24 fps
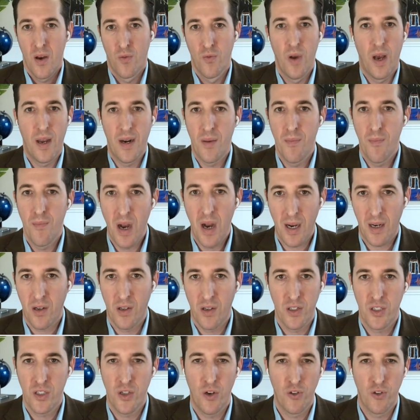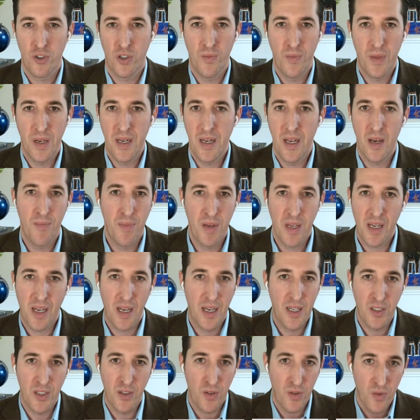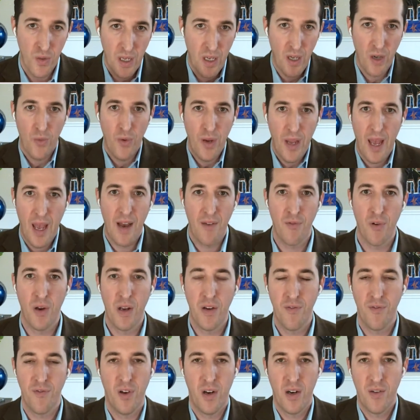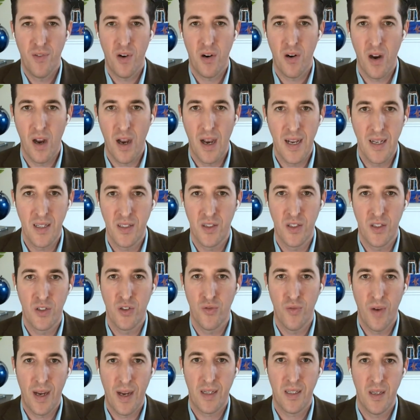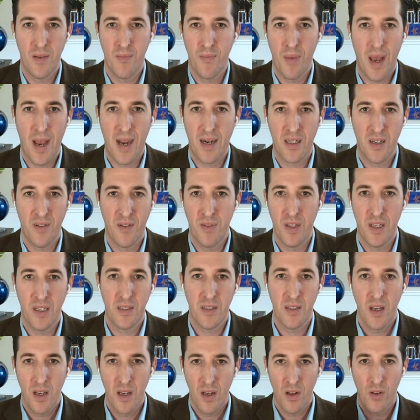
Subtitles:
run amok on social media, because here we have right in front of our eyes the direct impact of this.